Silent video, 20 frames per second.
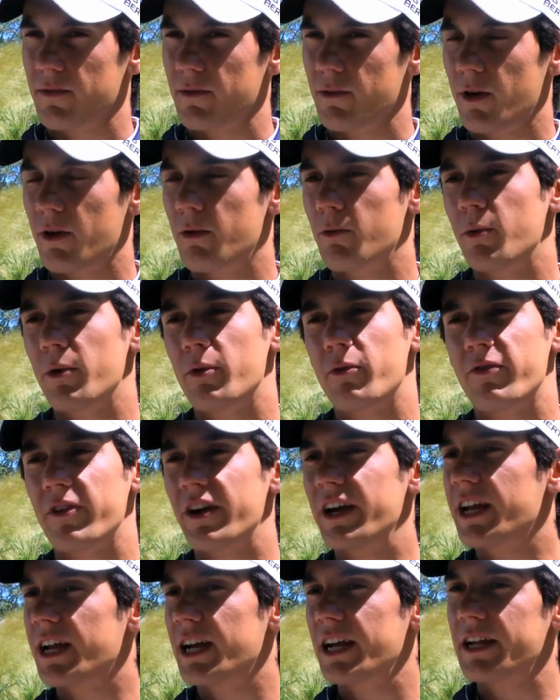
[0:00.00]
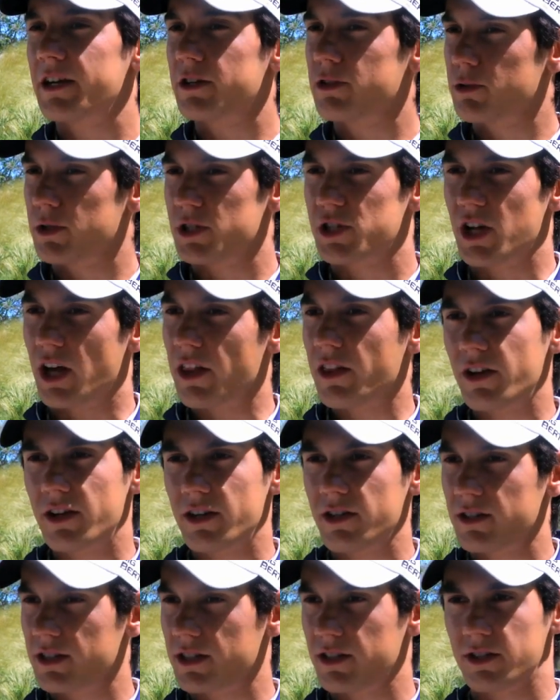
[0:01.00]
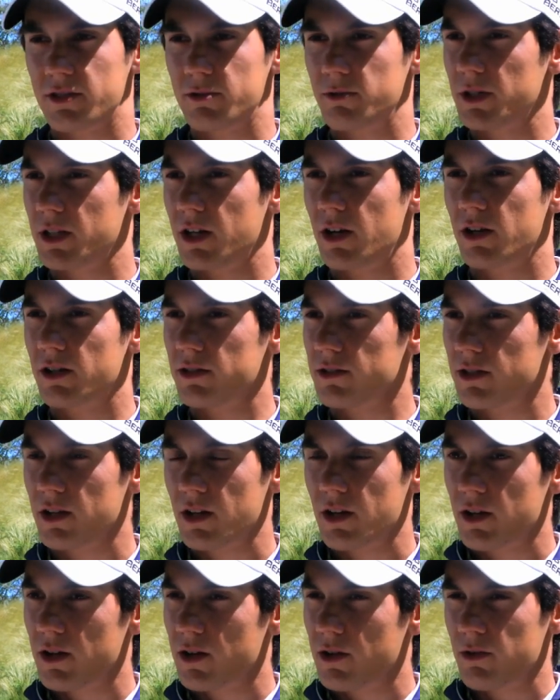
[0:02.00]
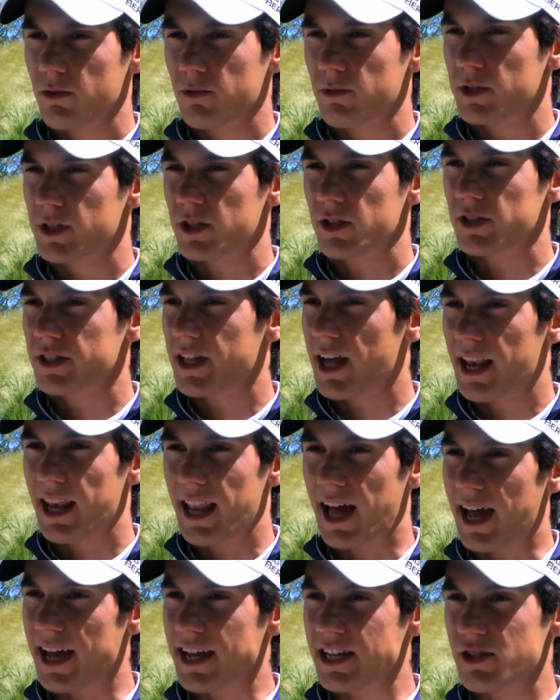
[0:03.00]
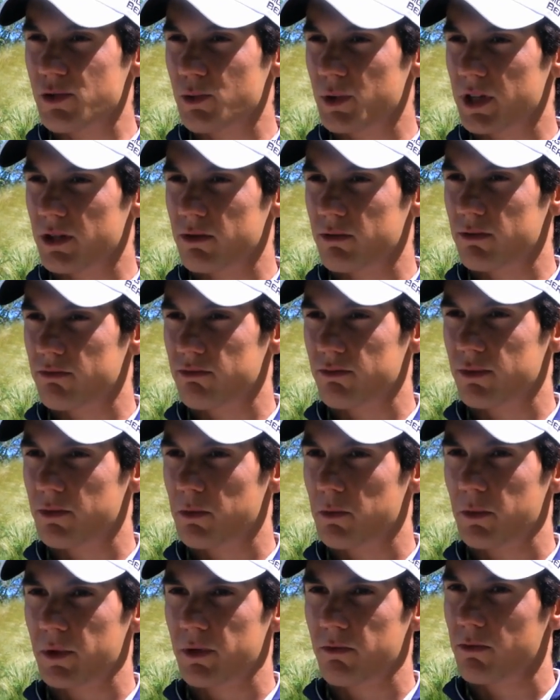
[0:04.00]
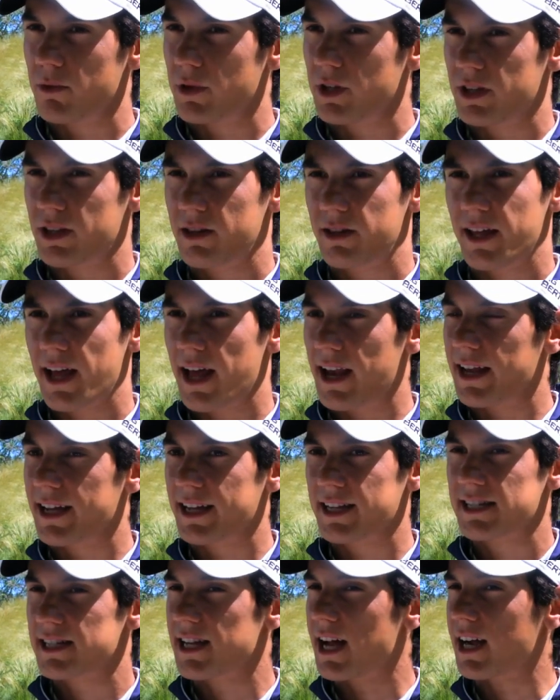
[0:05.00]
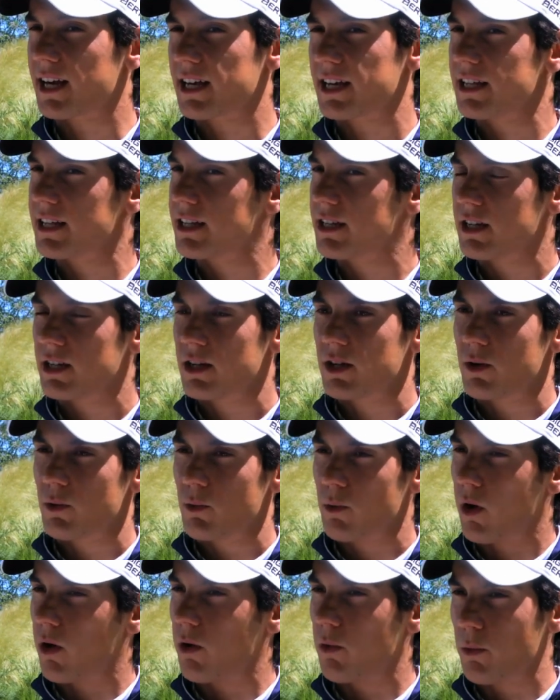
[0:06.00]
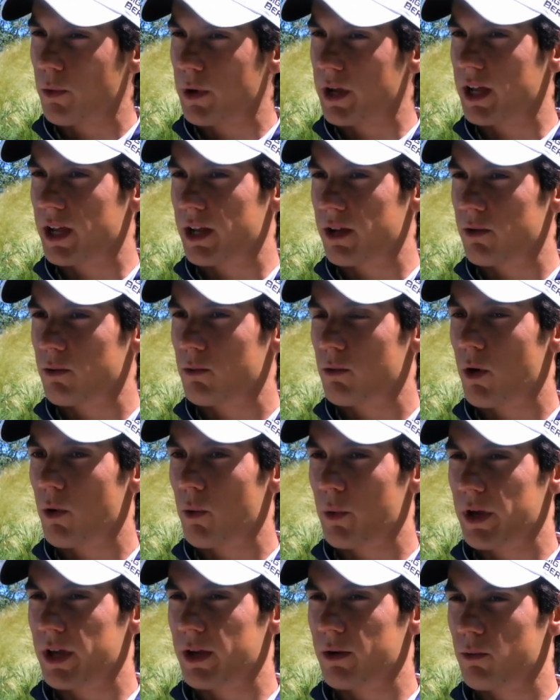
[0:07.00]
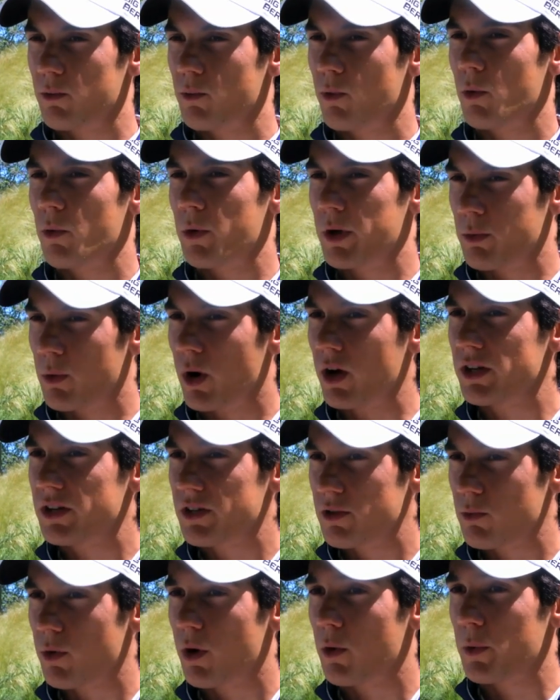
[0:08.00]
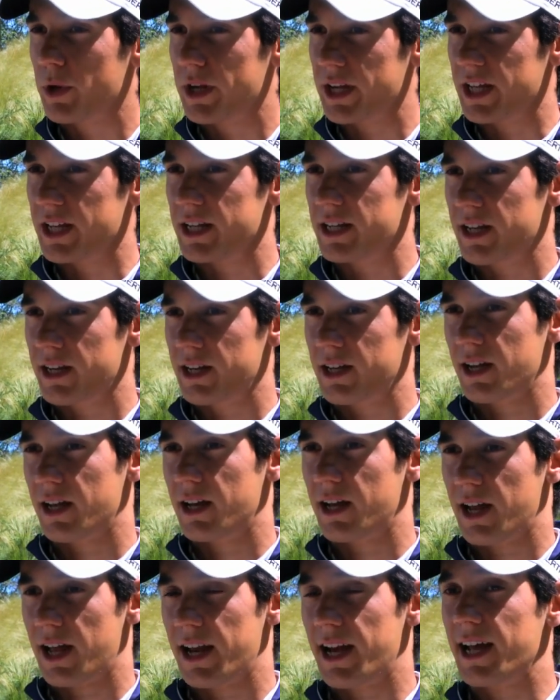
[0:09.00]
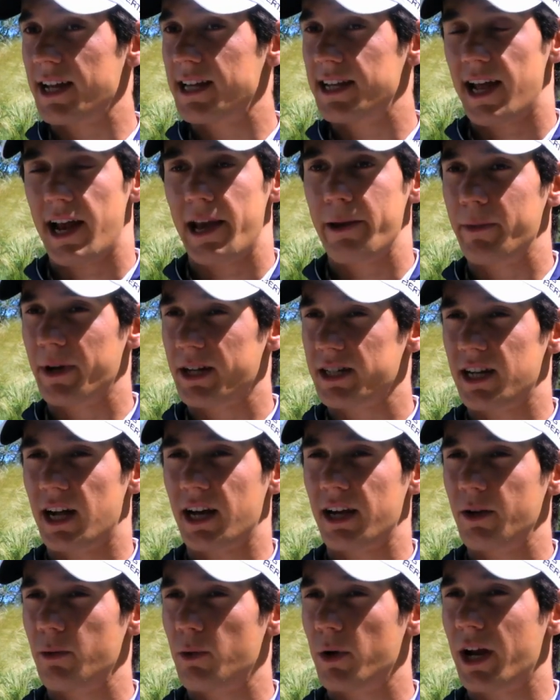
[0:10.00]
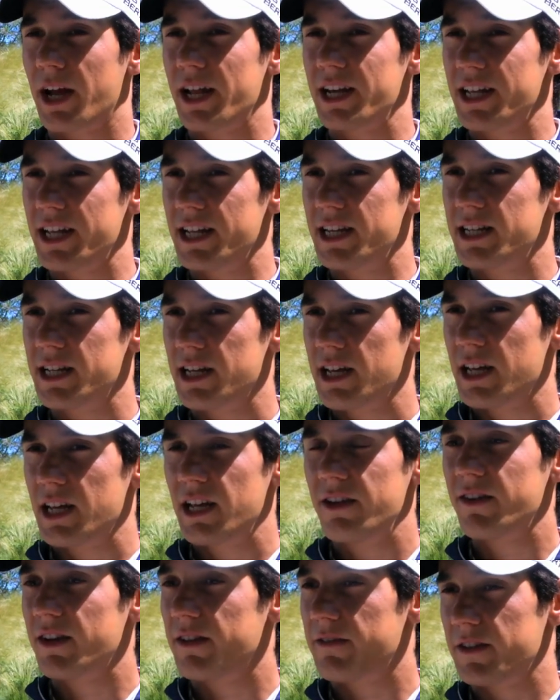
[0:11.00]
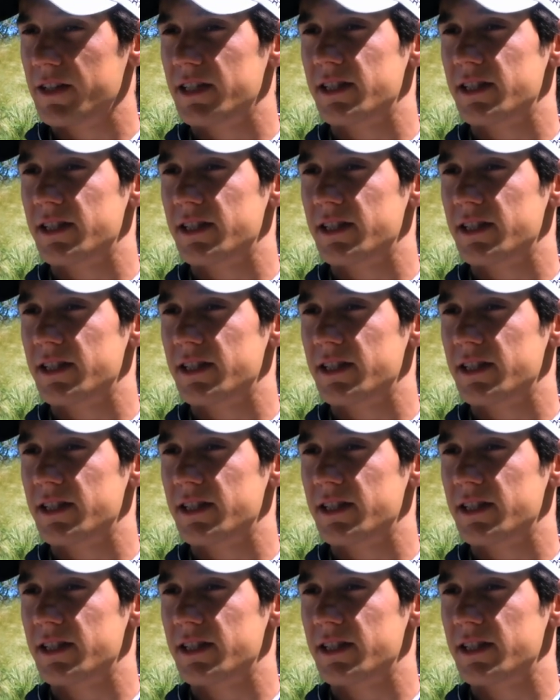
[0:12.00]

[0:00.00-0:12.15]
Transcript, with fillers: we're, we're, very clear to each other. You know, we don't, we don't tell lies. we, we, we tell exactly what we what we what we want and what we need and, and, and I tell him exactly what I need even if